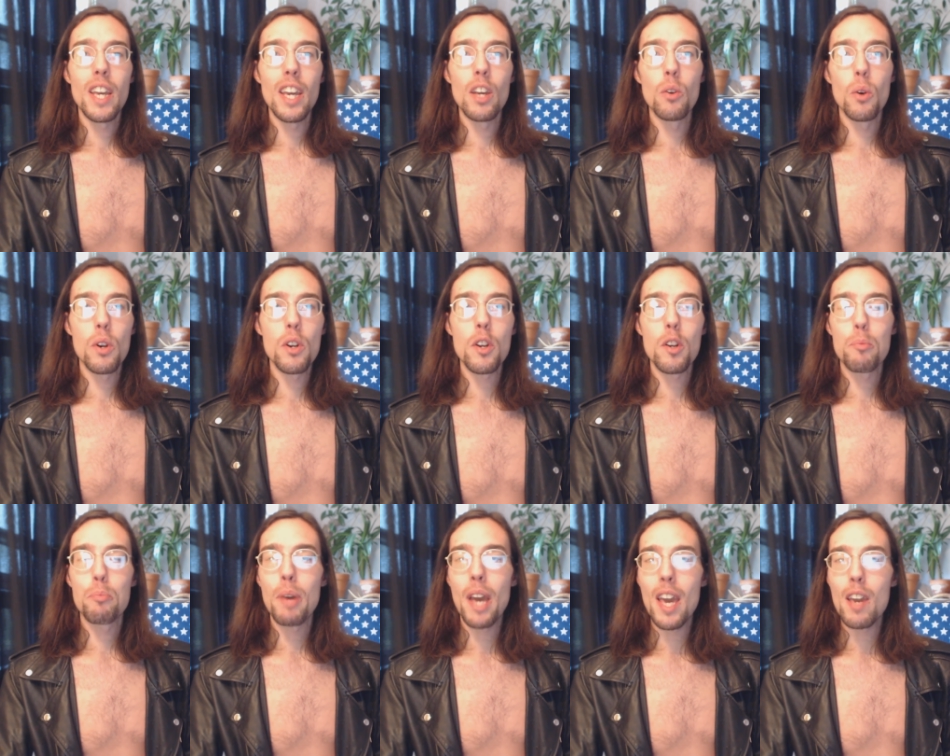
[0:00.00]
In
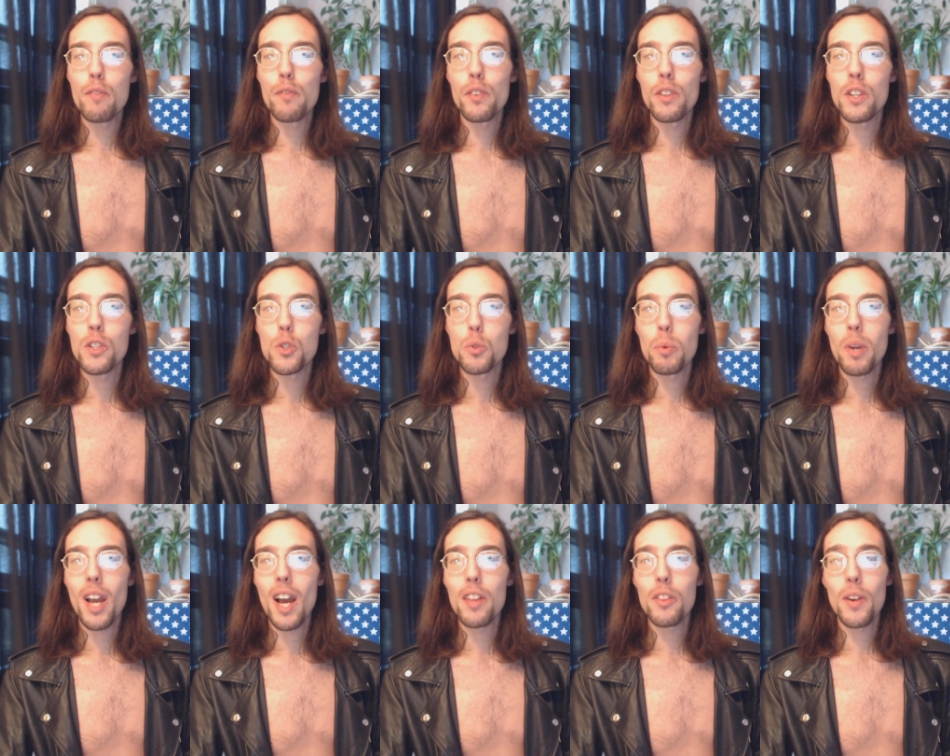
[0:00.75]
order to pay for this,
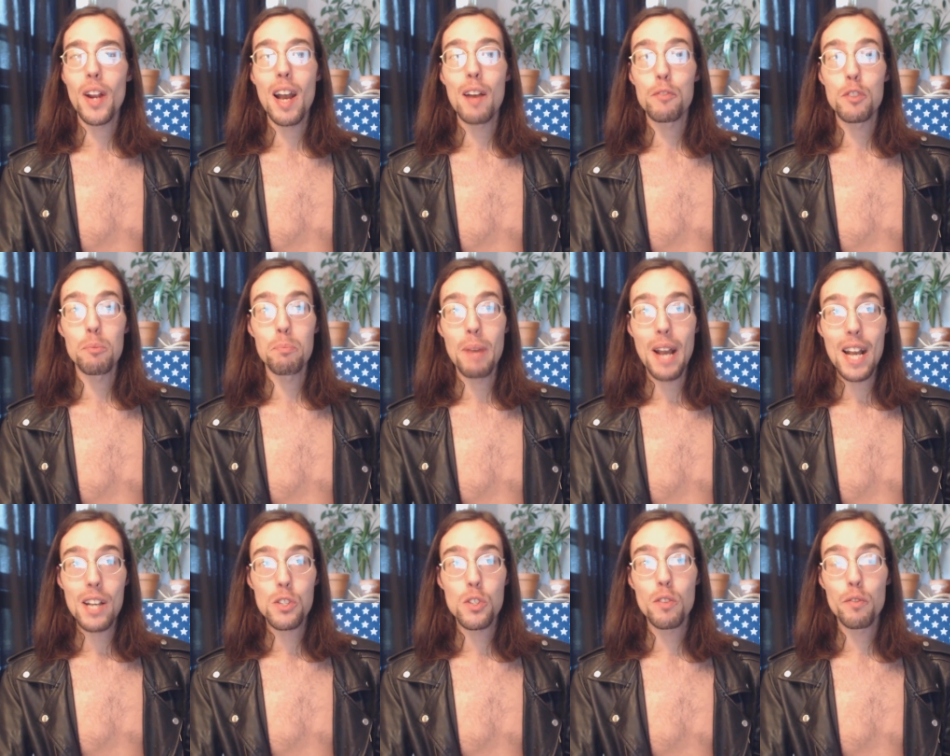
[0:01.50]
we either have to
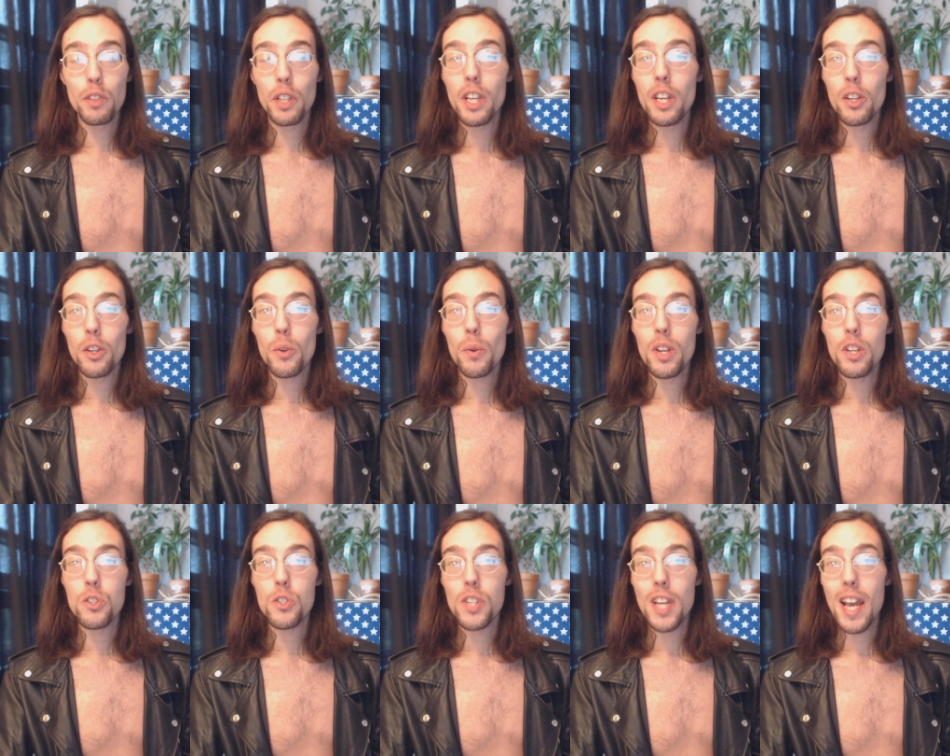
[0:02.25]
massively
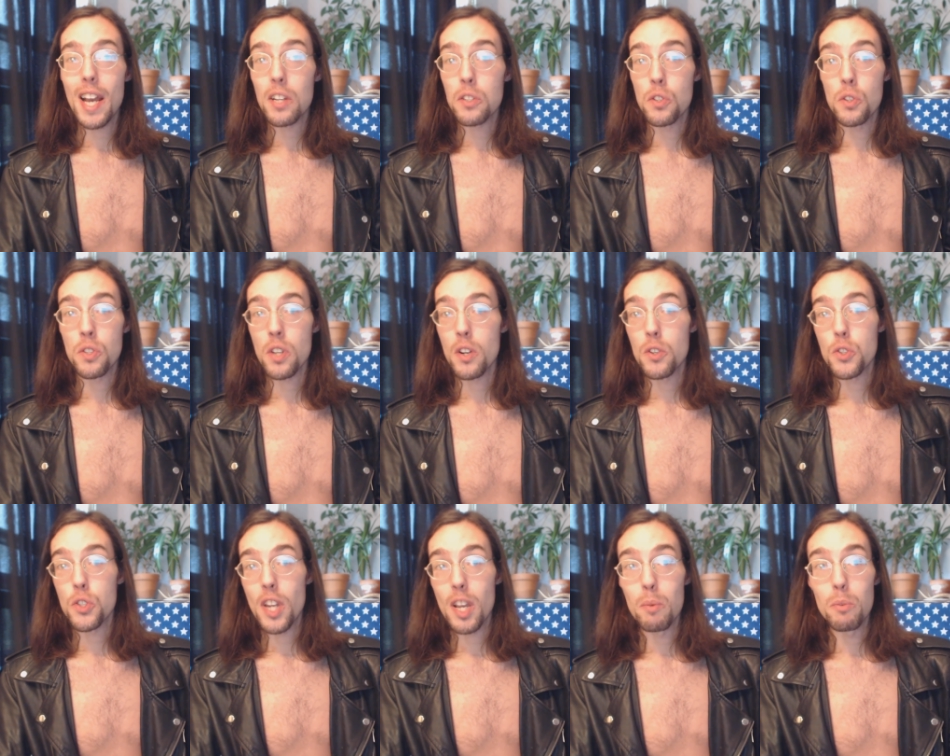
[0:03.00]
increase taxes,
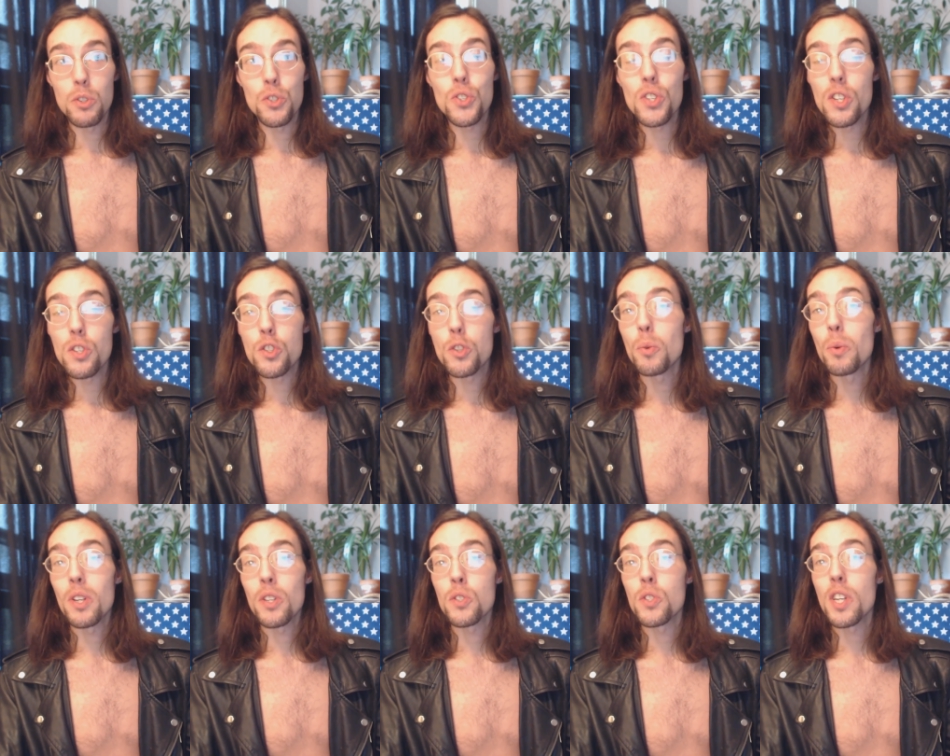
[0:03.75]
our state would cease
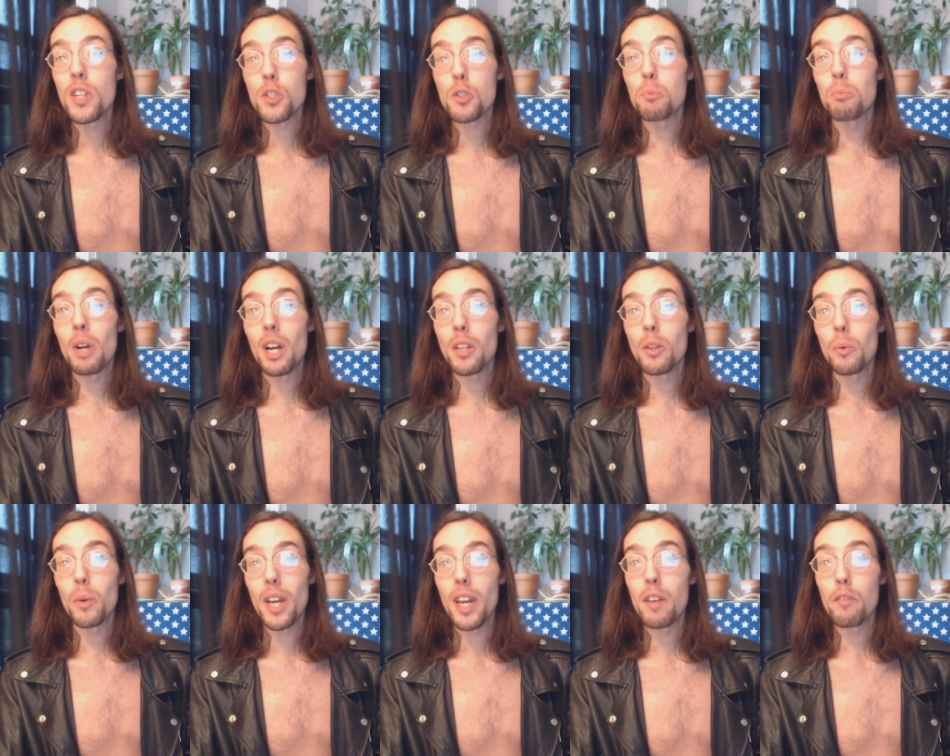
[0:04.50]
to exist, by
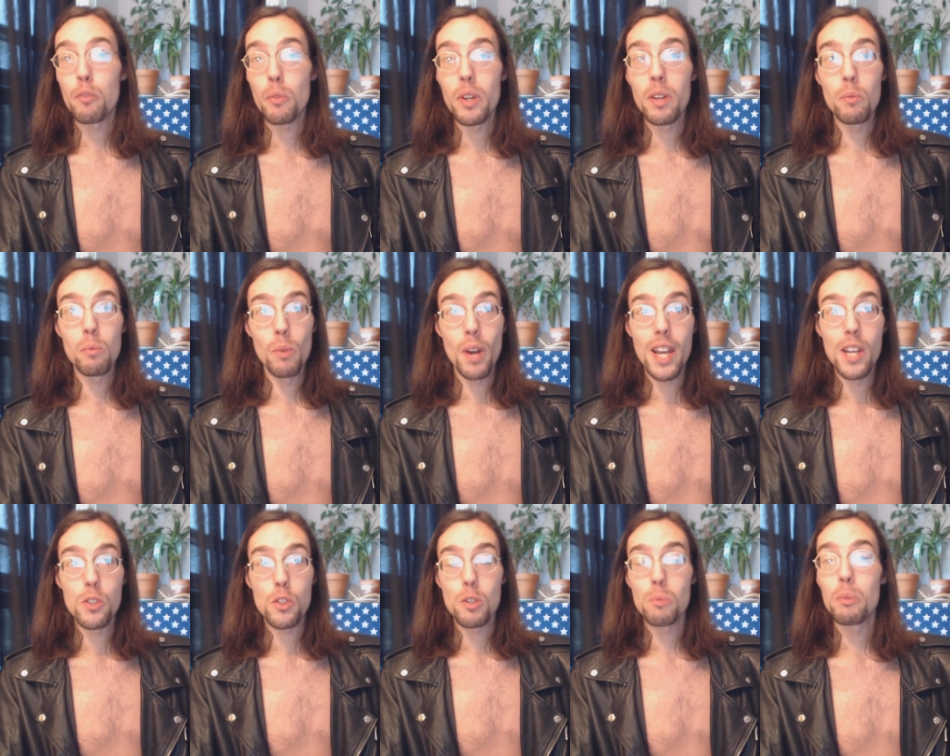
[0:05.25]
the way, if we
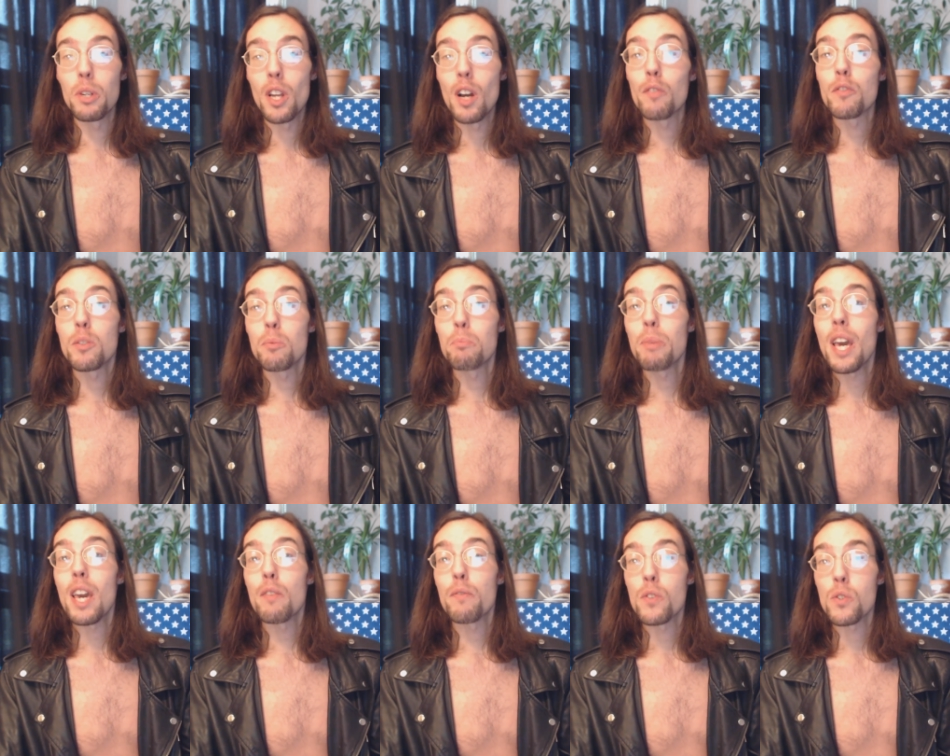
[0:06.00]
raised them enough to
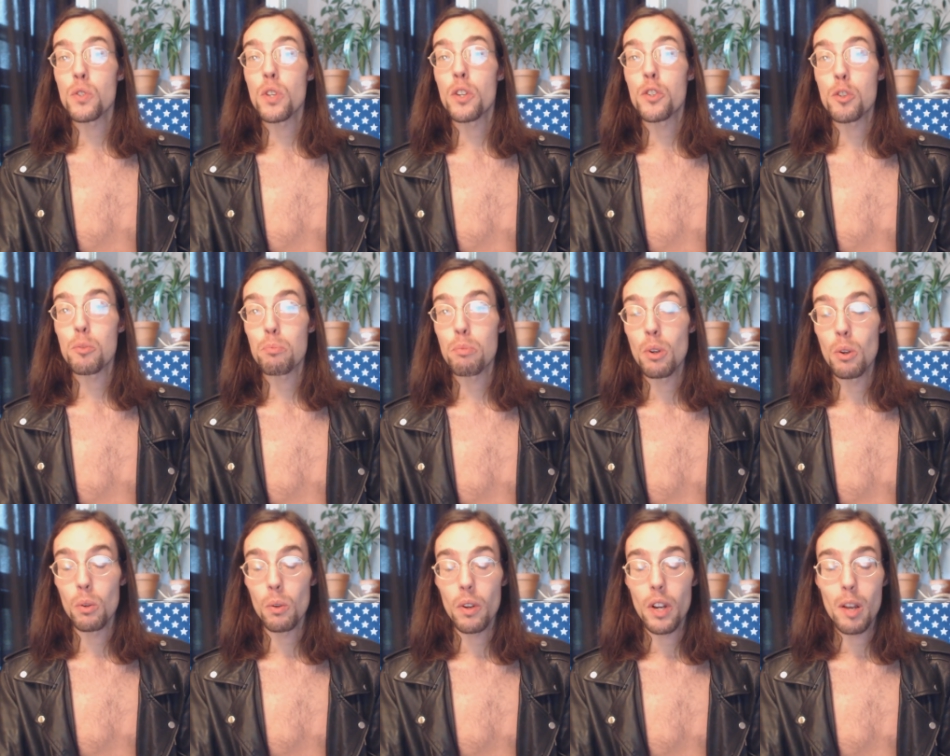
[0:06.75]
pay for such a
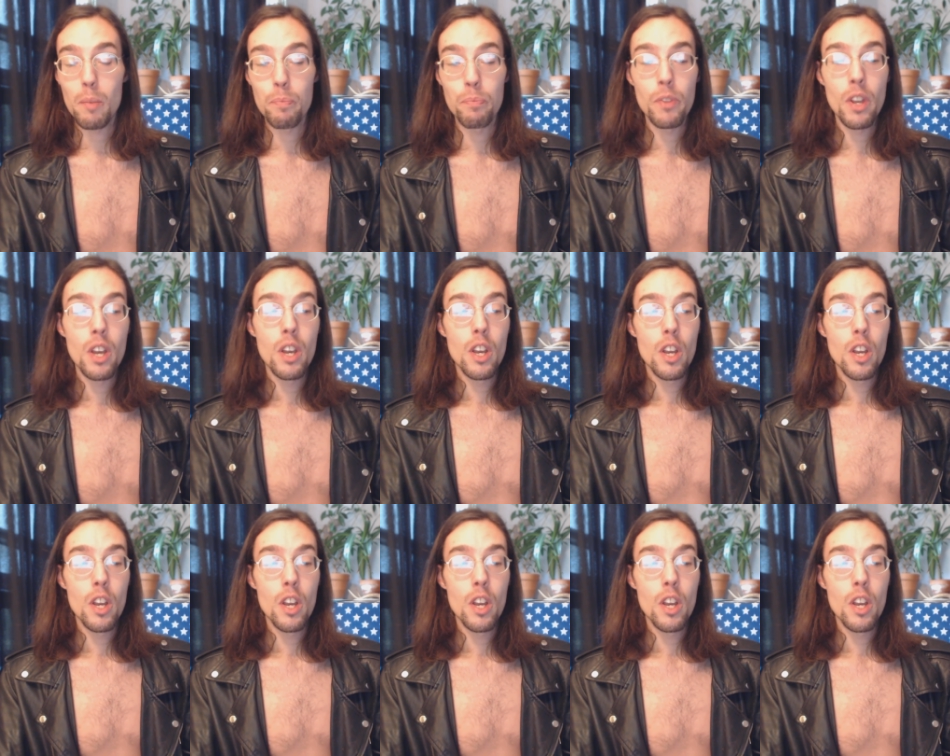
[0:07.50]
program,